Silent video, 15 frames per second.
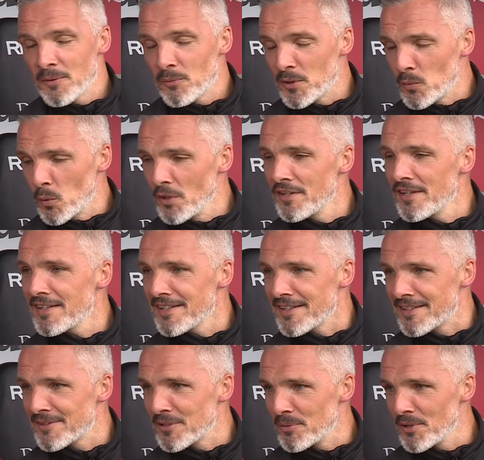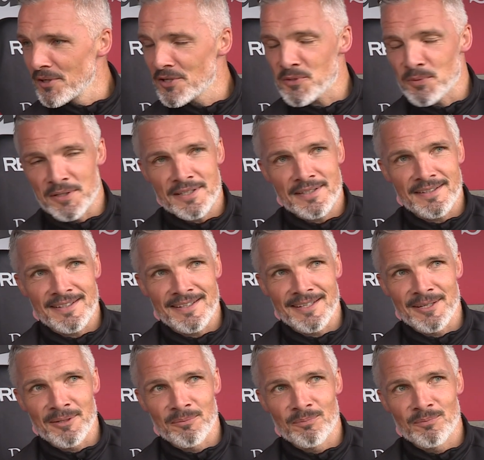we'd won the league. To be honest with you,
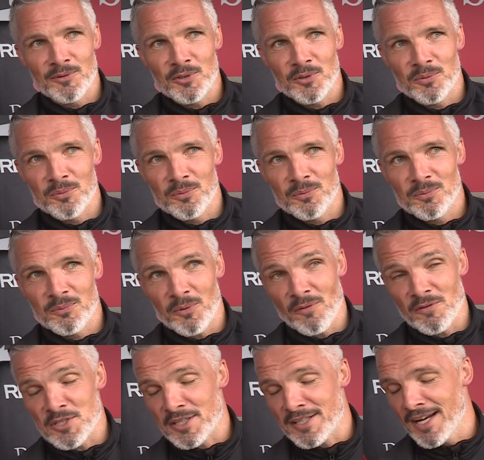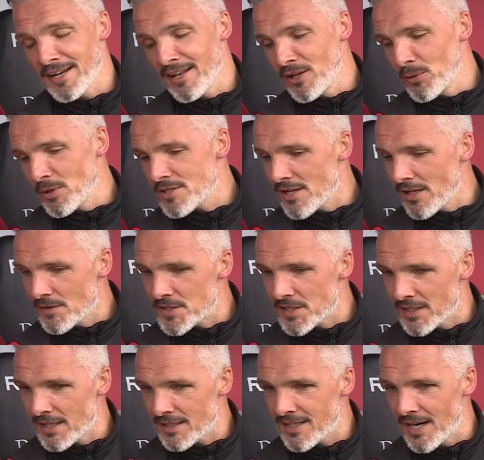um, you know, obviously can't allow ourselves to
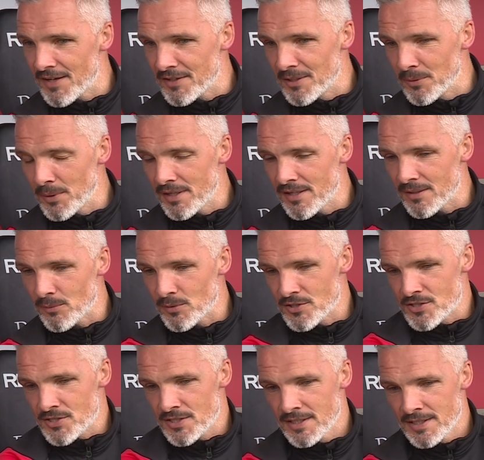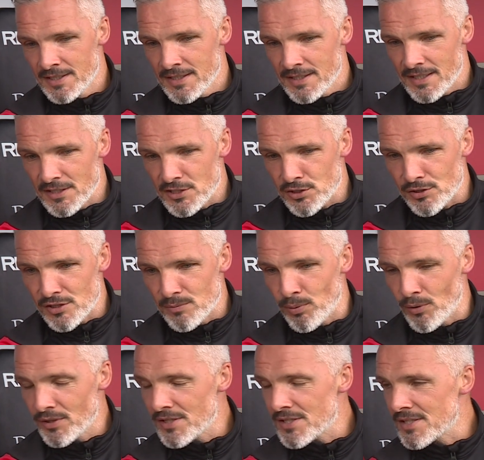get carried away. It was it's three
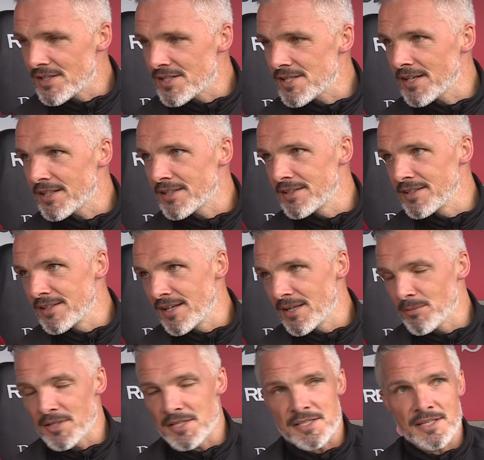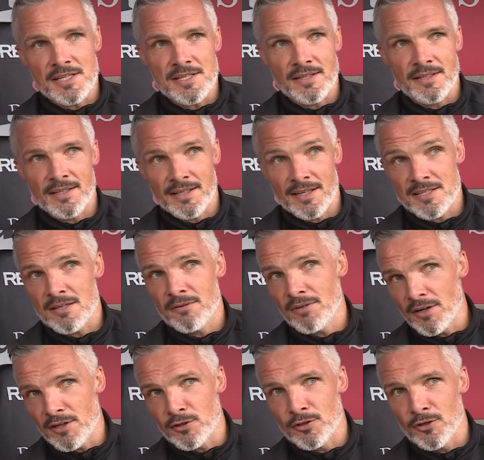points in the second league game of the season against a
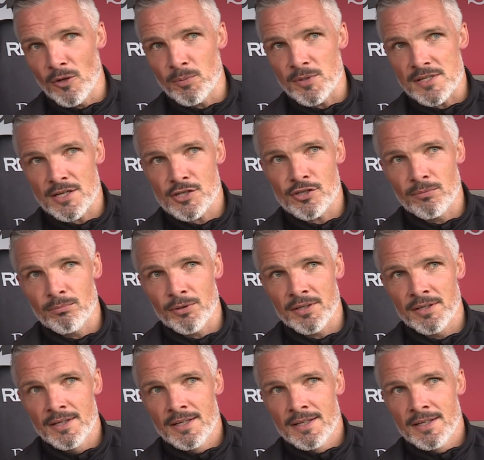very good opposition, but